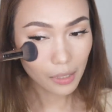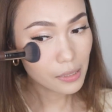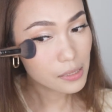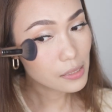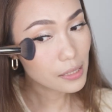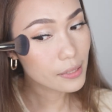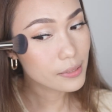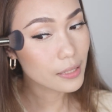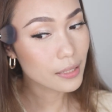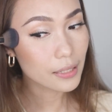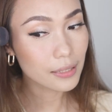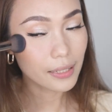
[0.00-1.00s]

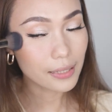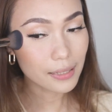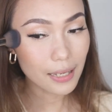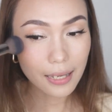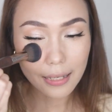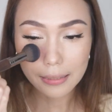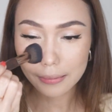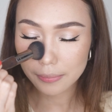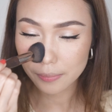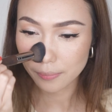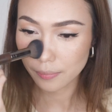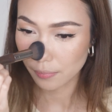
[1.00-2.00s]
extending it like that,
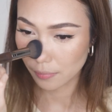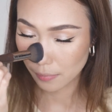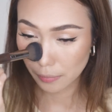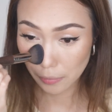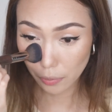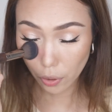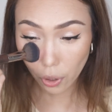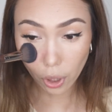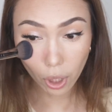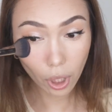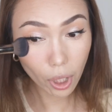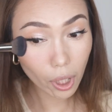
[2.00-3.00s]

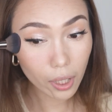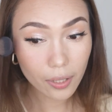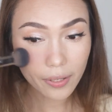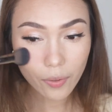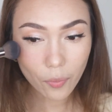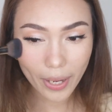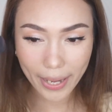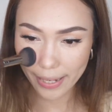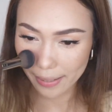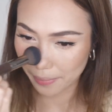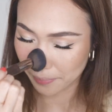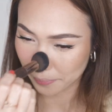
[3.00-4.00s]
all the
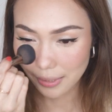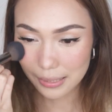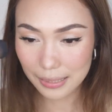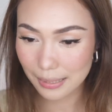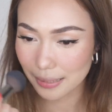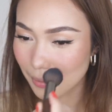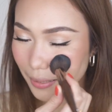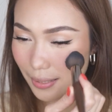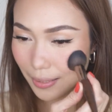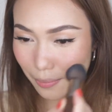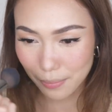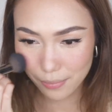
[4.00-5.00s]
way. It's
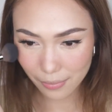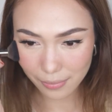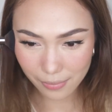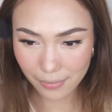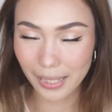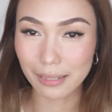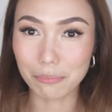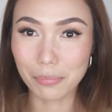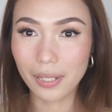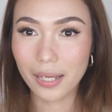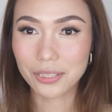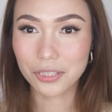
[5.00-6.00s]
just like
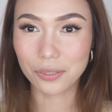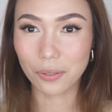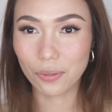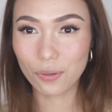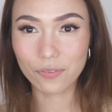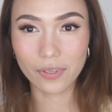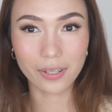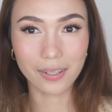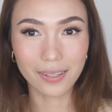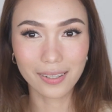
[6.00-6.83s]
blush all over.